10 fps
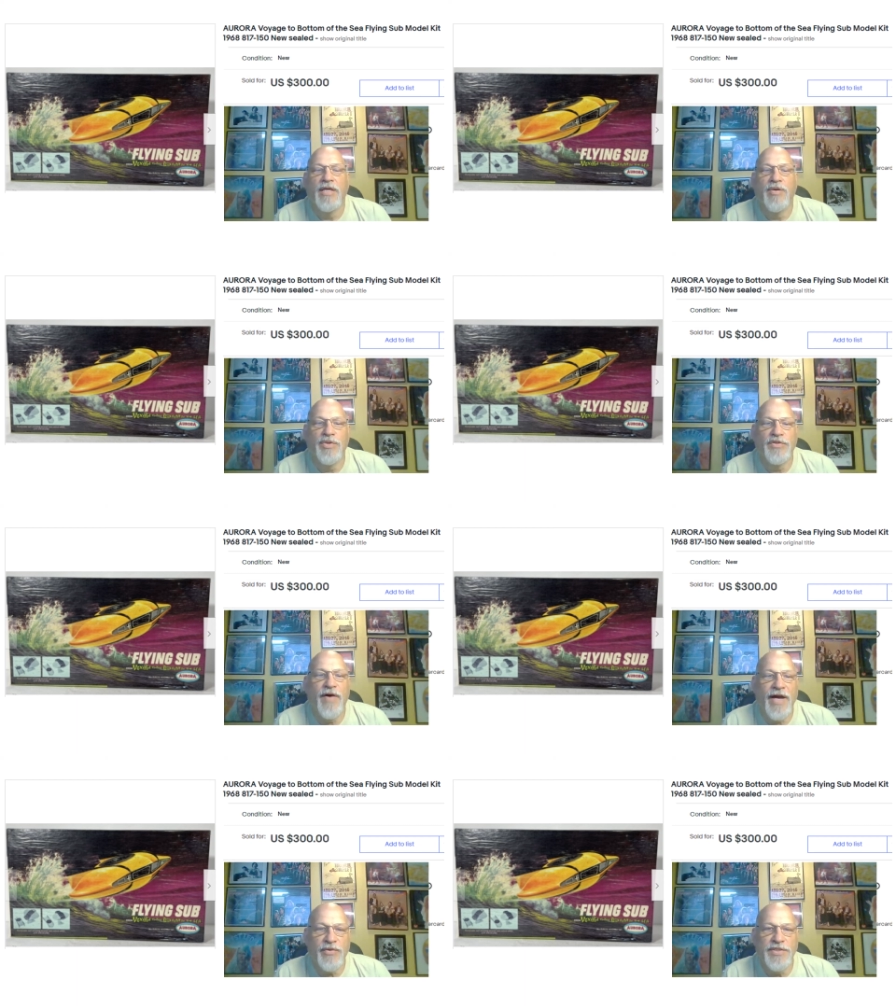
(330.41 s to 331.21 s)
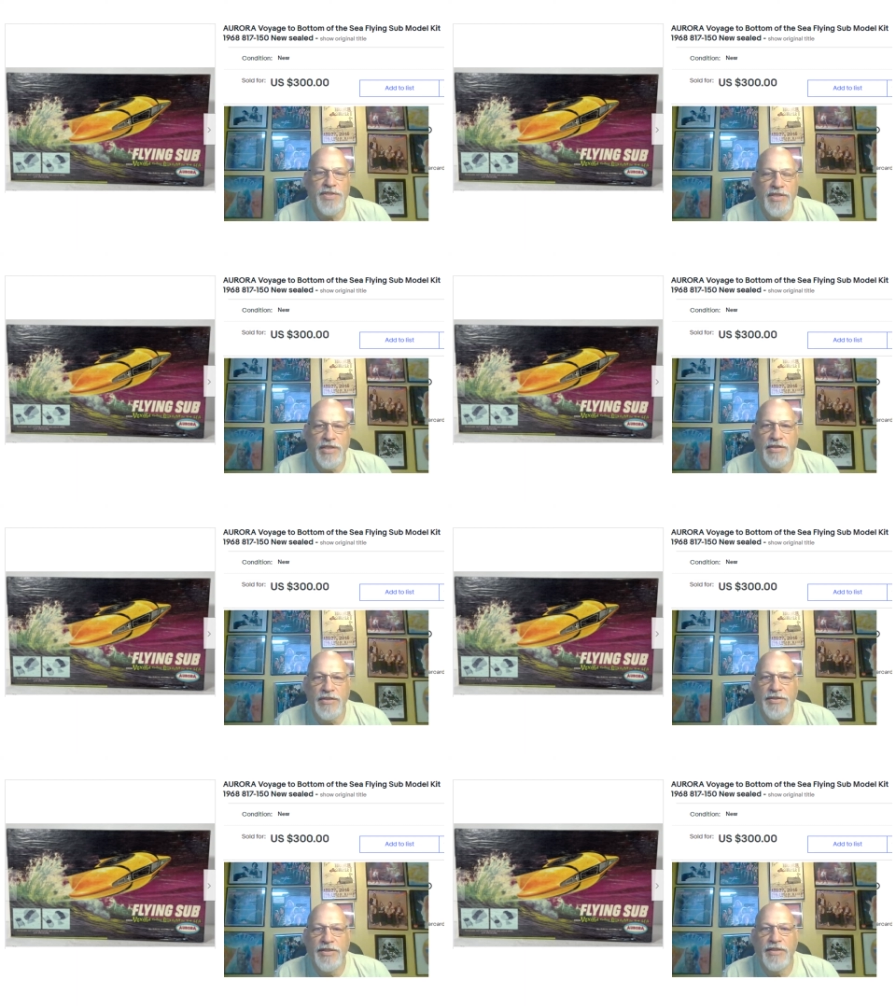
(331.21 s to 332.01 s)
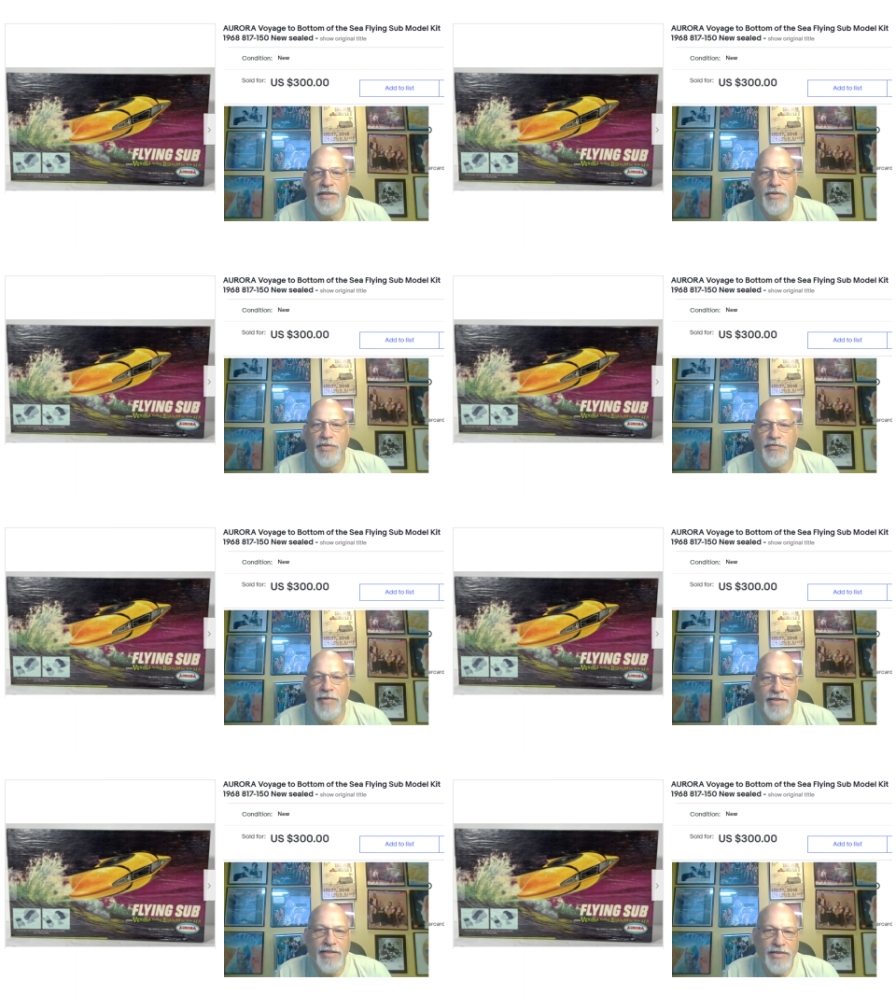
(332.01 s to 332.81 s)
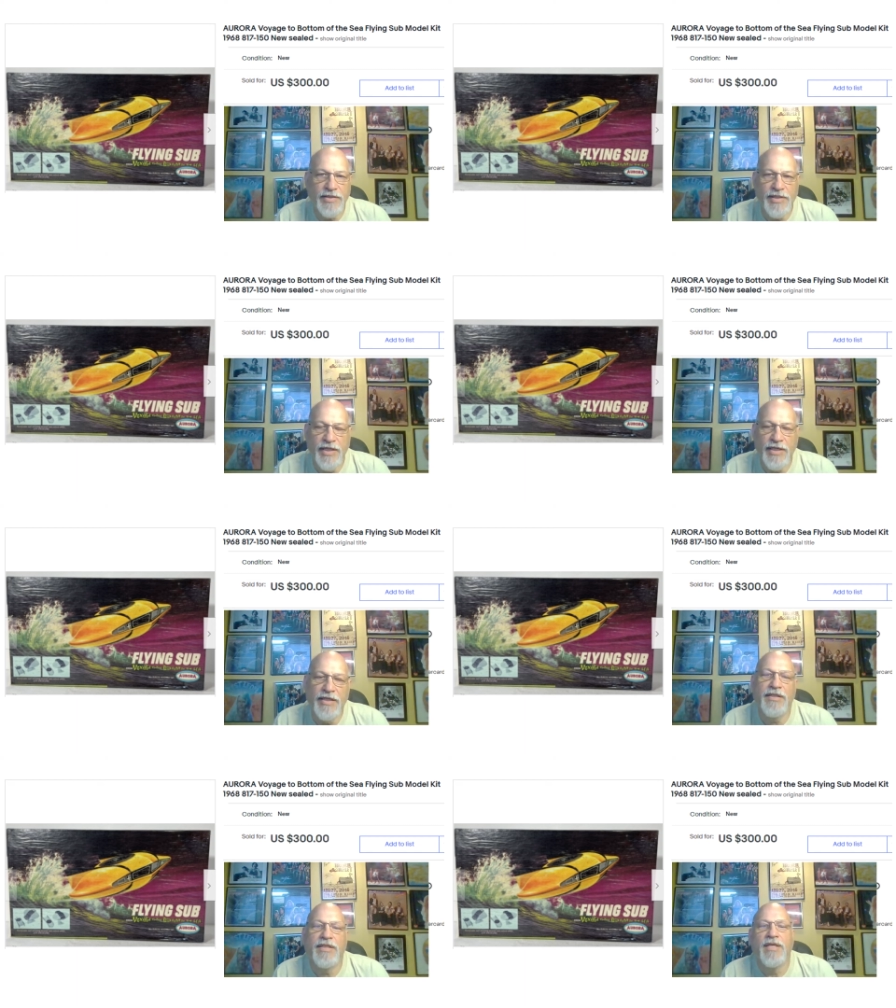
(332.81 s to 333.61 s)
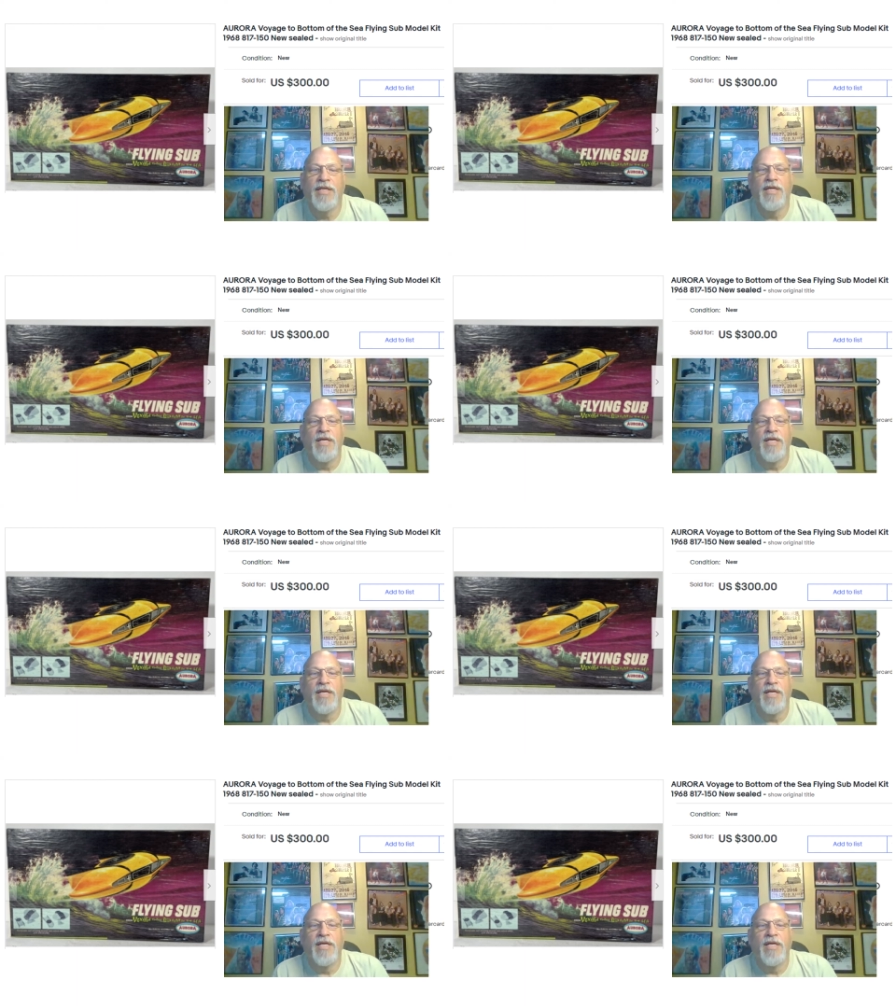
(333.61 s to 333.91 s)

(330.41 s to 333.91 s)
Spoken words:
It was factory sealed. It was from 1968.